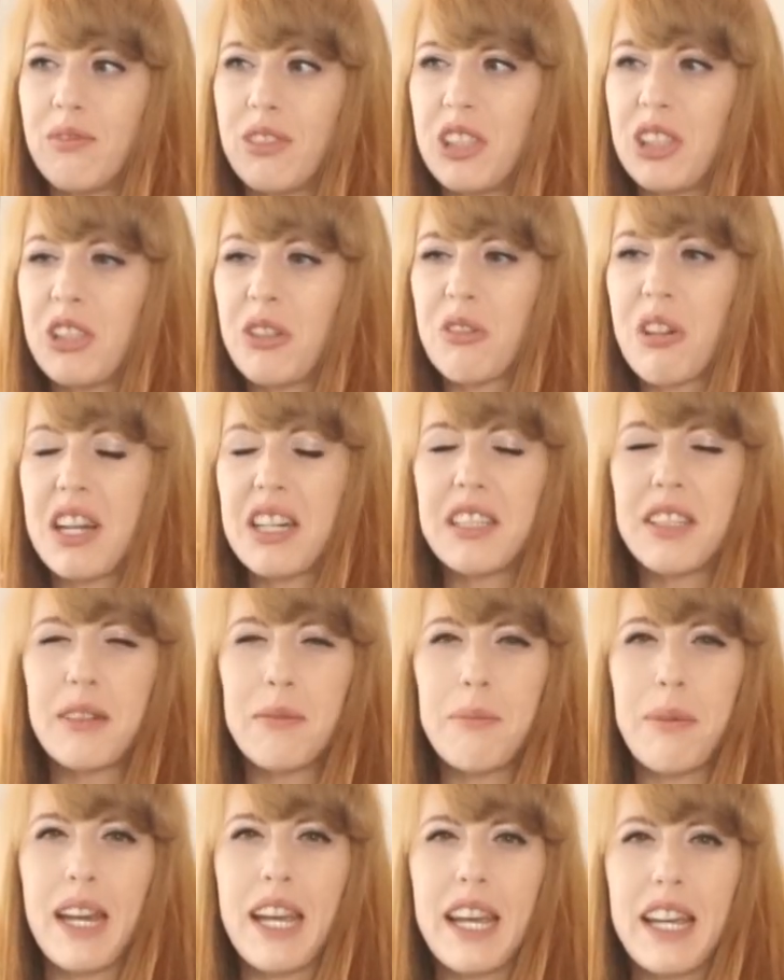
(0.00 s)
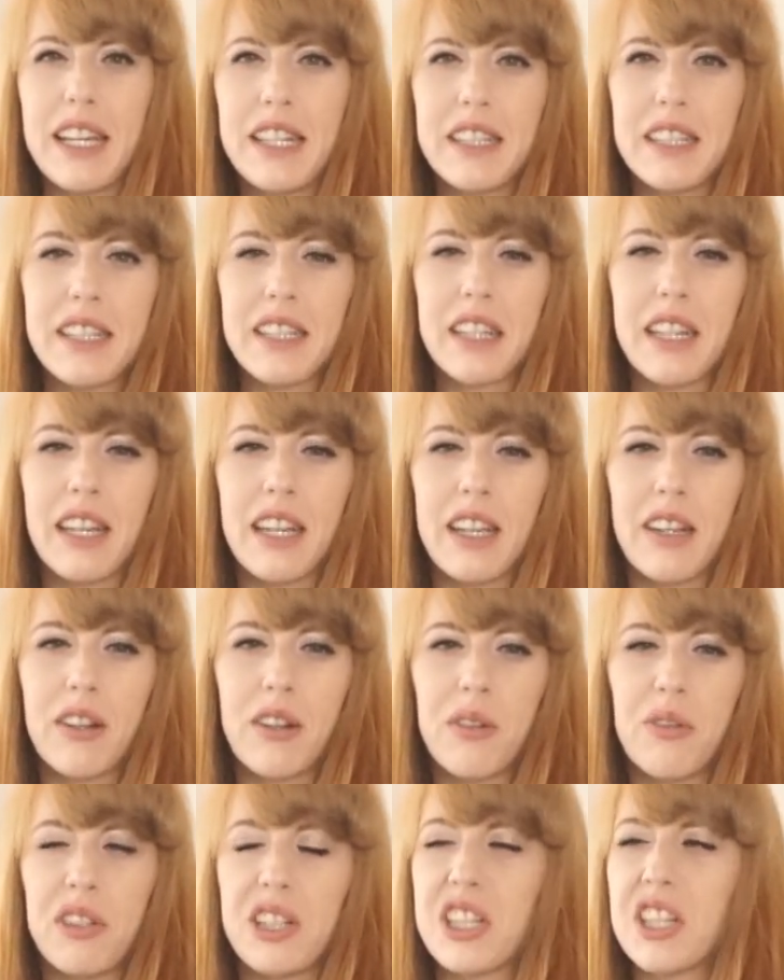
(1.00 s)
The rest of Beast, like,
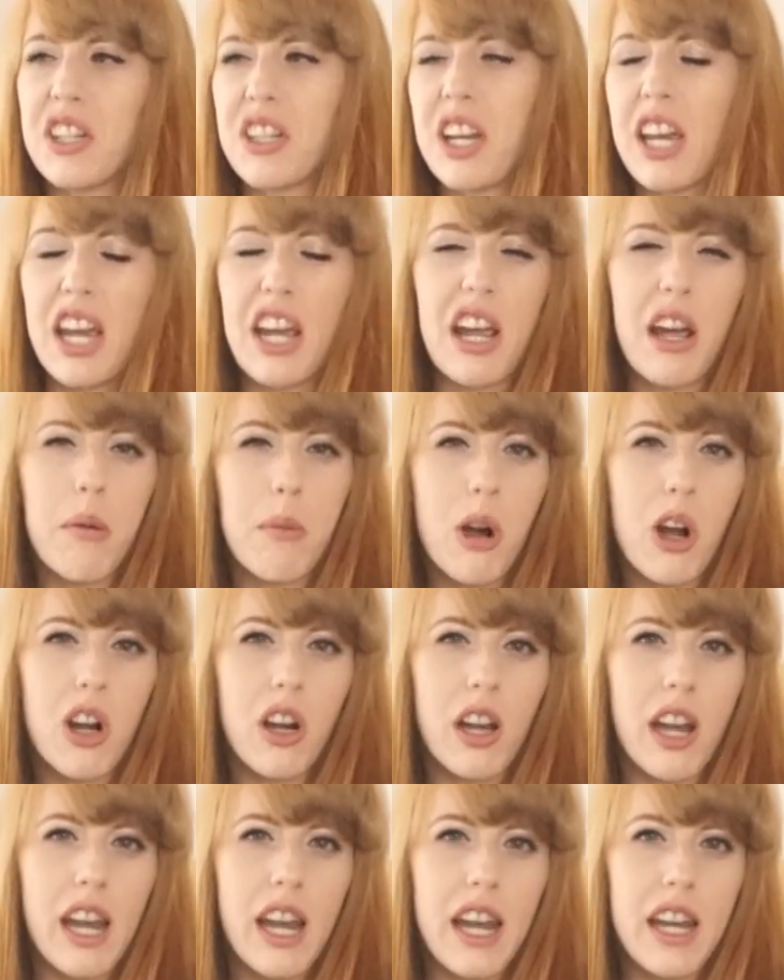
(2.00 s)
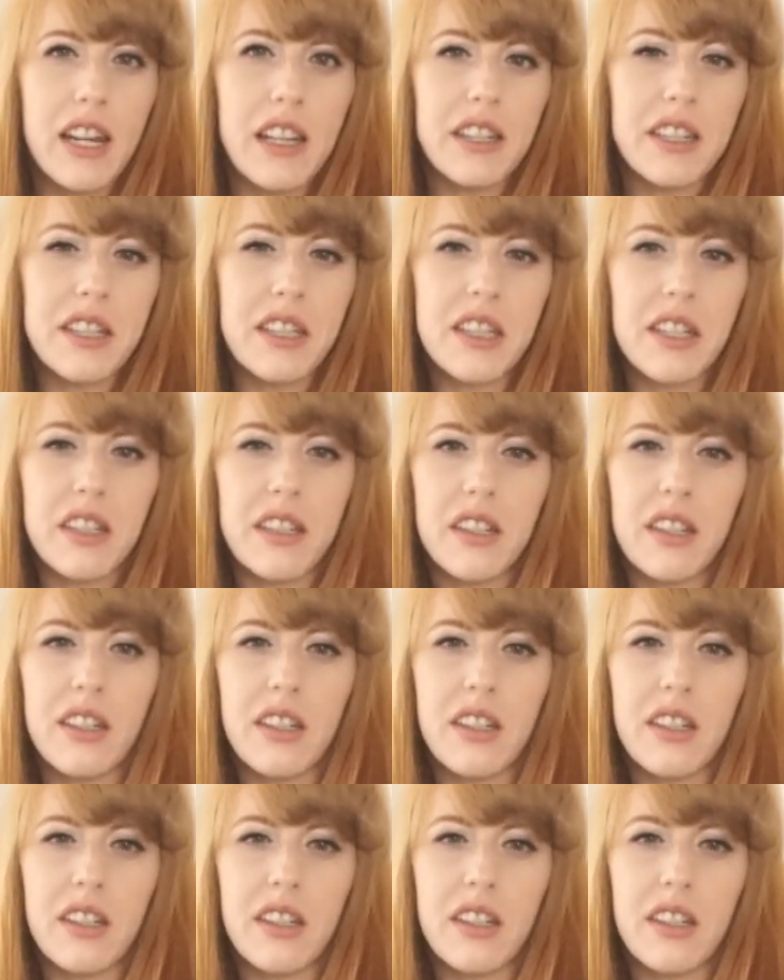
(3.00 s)
we still ate MREs.